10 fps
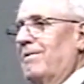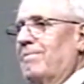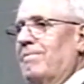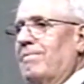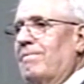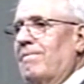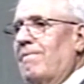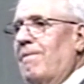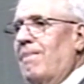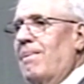
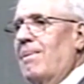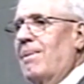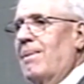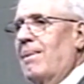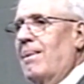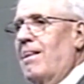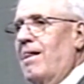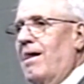(no one is talking)